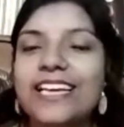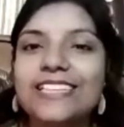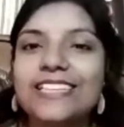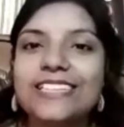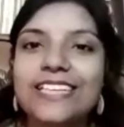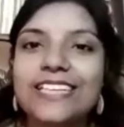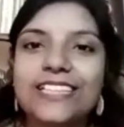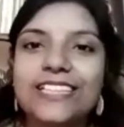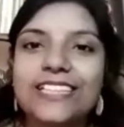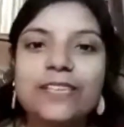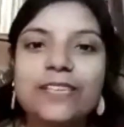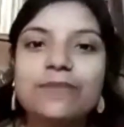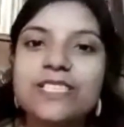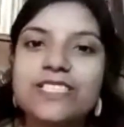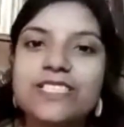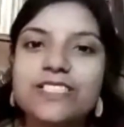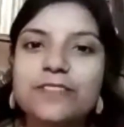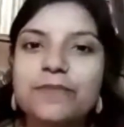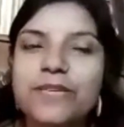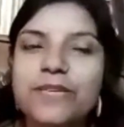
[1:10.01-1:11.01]
that time
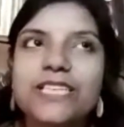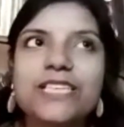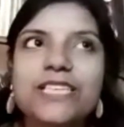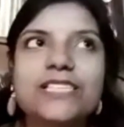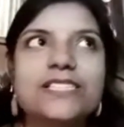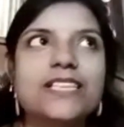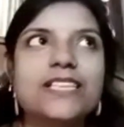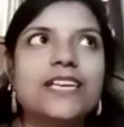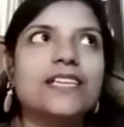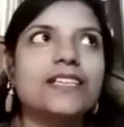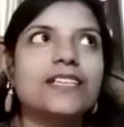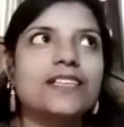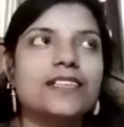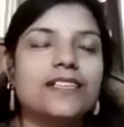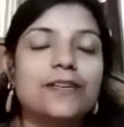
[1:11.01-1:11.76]
just because I